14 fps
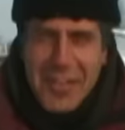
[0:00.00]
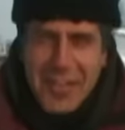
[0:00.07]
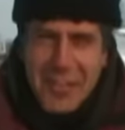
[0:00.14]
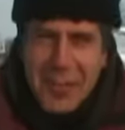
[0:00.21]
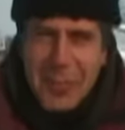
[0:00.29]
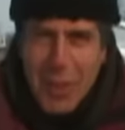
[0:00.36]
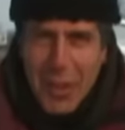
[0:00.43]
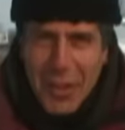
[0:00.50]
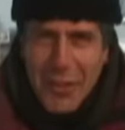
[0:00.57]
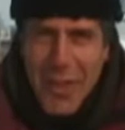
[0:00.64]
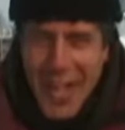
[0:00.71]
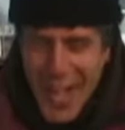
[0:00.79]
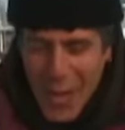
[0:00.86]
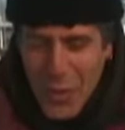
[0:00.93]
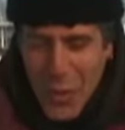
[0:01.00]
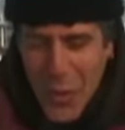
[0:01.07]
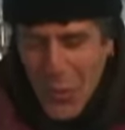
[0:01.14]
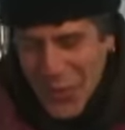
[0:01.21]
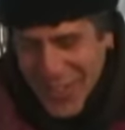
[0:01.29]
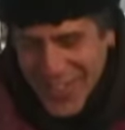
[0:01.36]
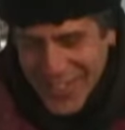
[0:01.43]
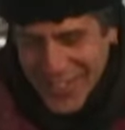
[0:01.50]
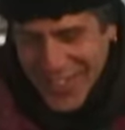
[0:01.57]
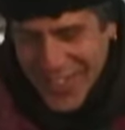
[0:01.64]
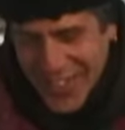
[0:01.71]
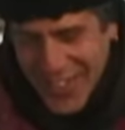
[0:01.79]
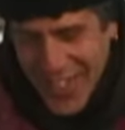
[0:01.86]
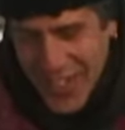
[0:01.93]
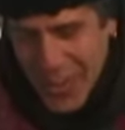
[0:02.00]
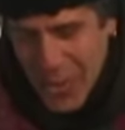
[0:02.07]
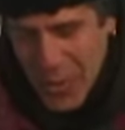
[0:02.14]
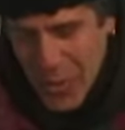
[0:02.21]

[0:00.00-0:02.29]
This is a mark of how cold it is here, okay?